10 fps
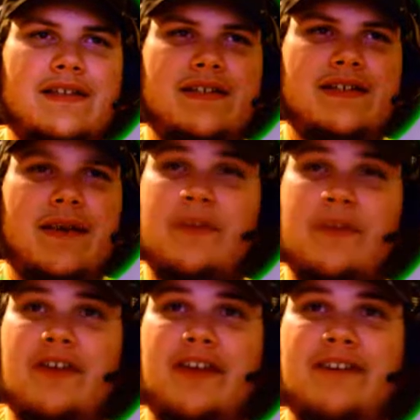I'm
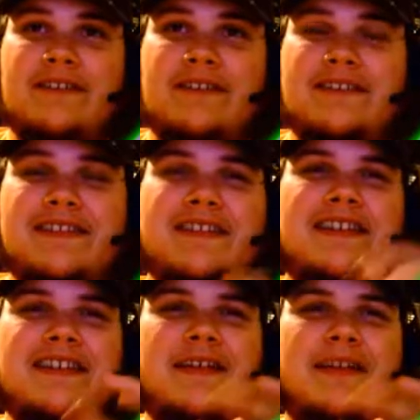excited.
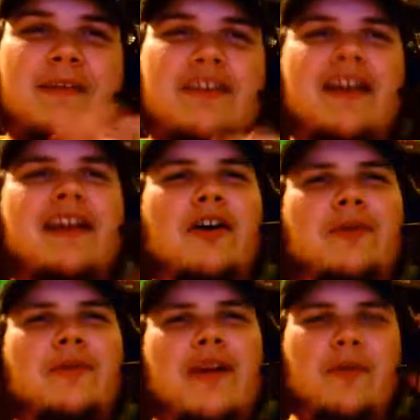I'm excited. I
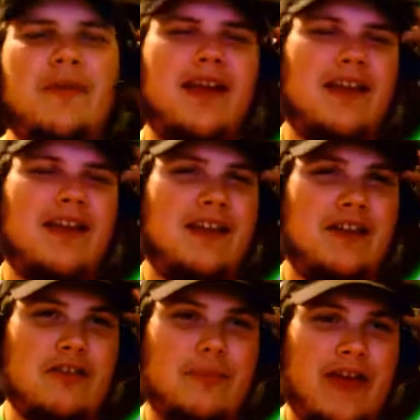hope that we make a
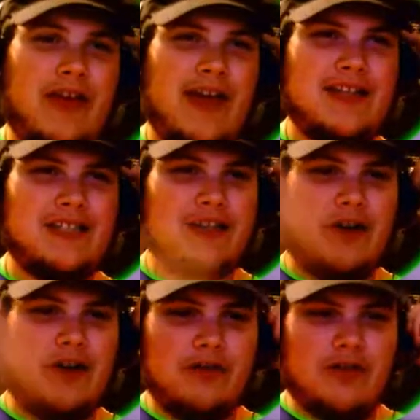good splash, you
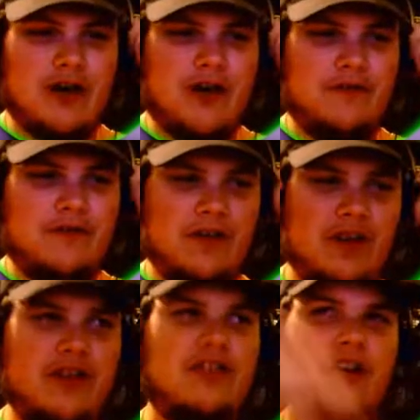know, start off
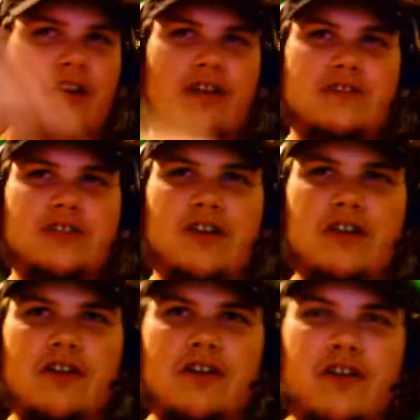good, start off
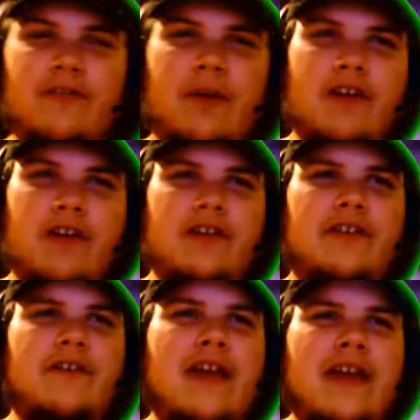strong, start off
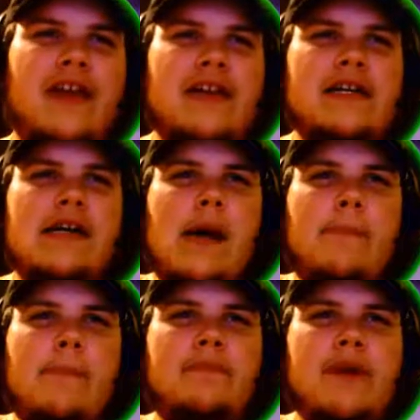positive.
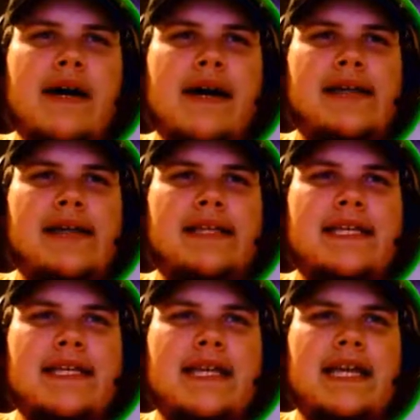
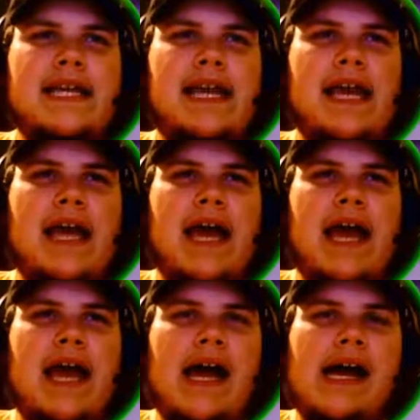But
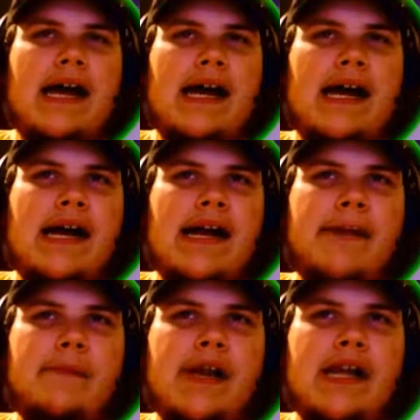
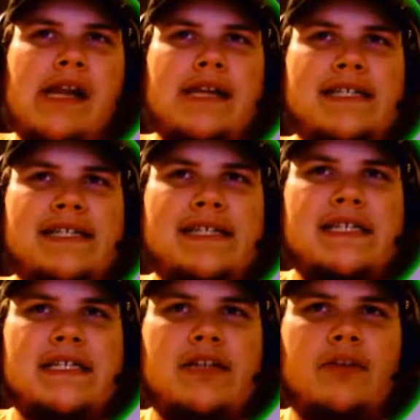I'm
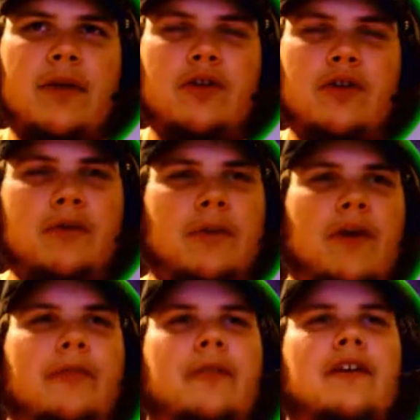not going to be holding my
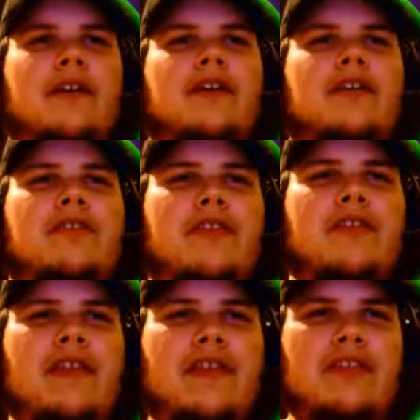breath because
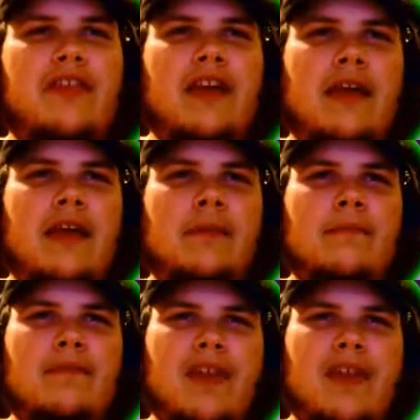this team,
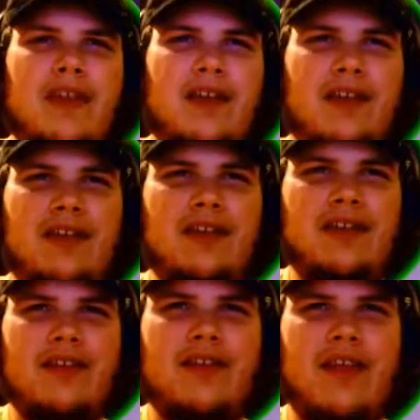
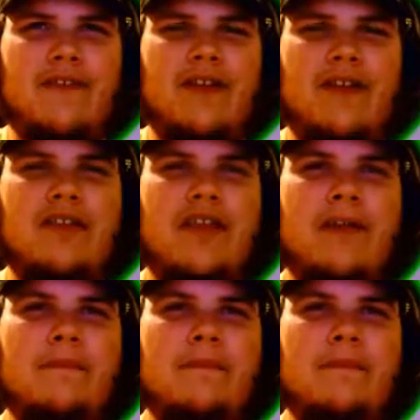it's an iffy team.